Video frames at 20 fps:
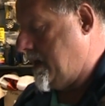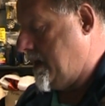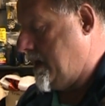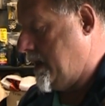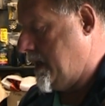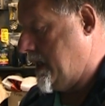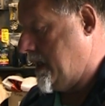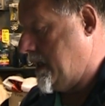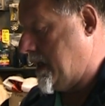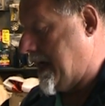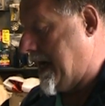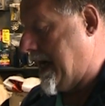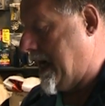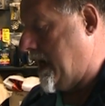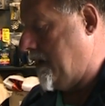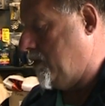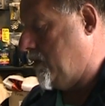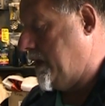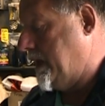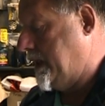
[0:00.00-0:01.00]
and
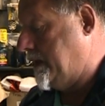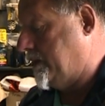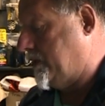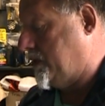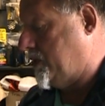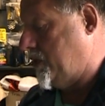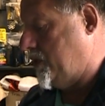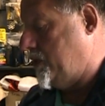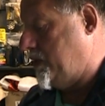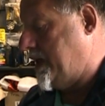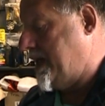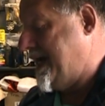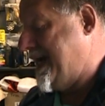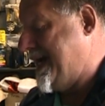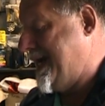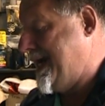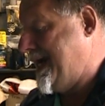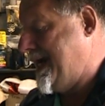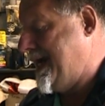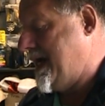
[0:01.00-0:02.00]
I went to
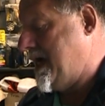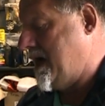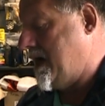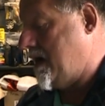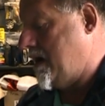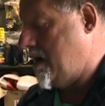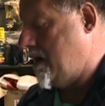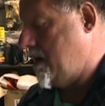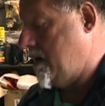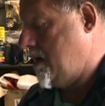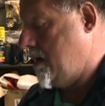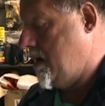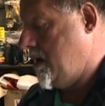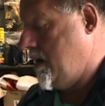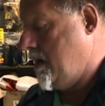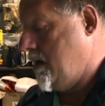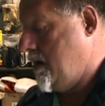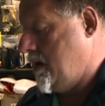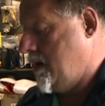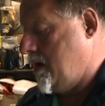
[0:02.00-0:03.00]
the
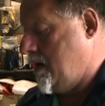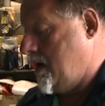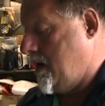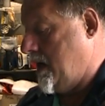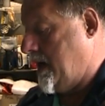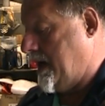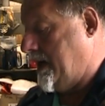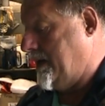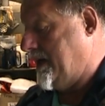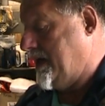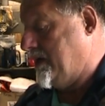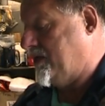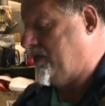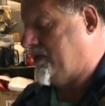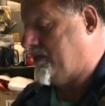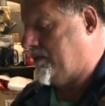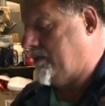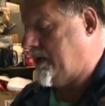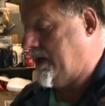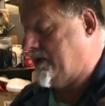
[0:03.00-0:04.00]
and
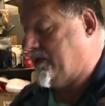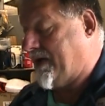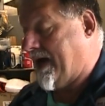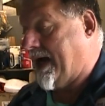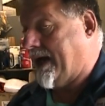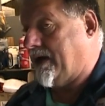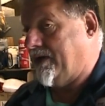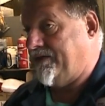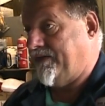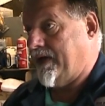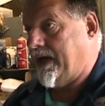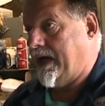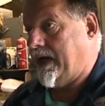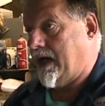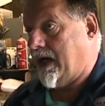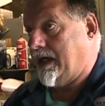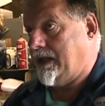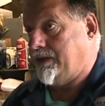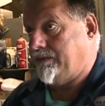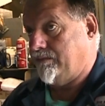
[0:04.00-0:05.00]
this is out of
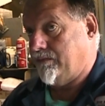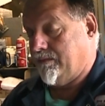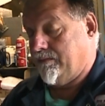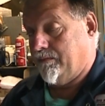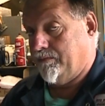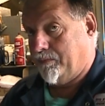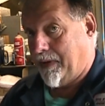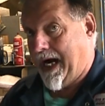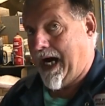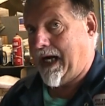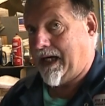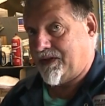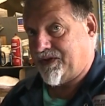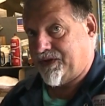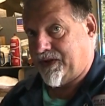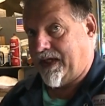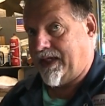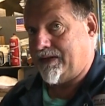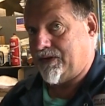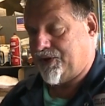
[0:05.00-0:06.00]
the a box
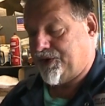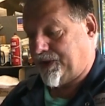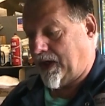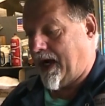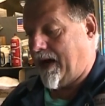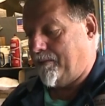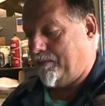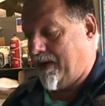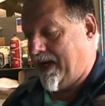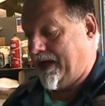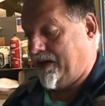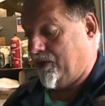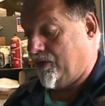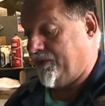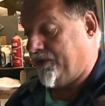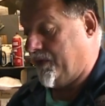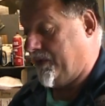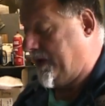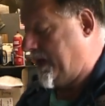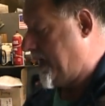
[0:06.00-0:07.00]
set shop manual
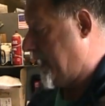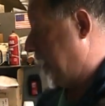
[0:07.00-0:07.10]
for the